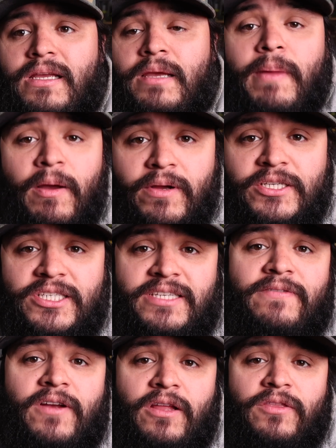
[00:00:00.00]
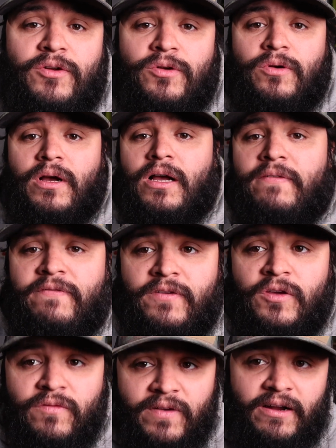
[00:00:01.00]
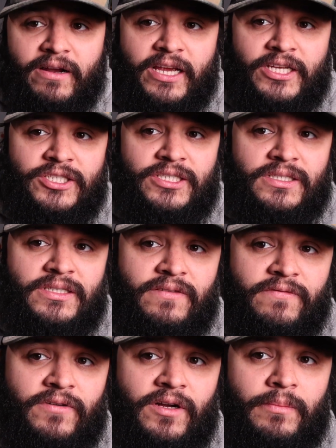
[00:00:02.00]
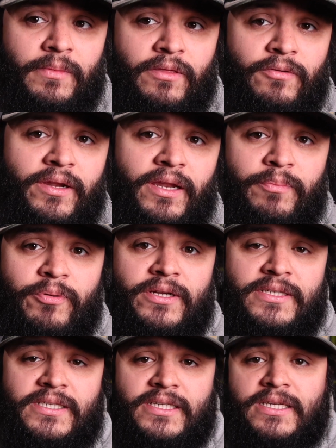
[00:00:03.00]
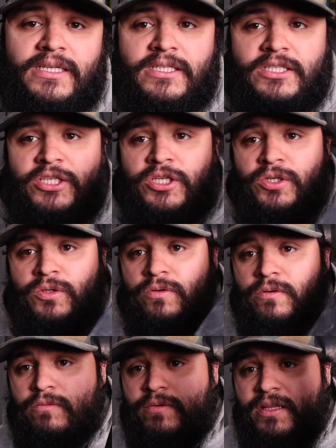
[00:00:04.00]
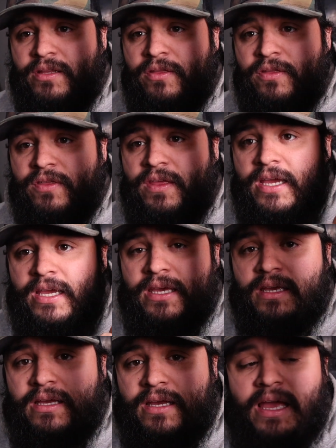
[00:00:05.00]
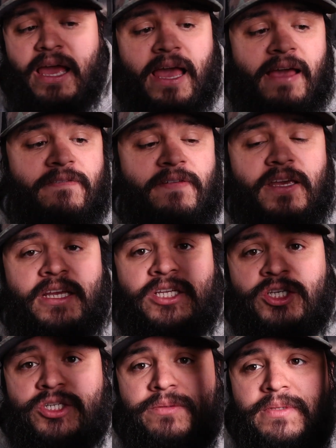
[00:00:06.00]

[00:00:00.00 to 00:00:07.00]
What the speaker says: And my wedges have gone through a few variations, from 3D printed to really thick 1/2 inch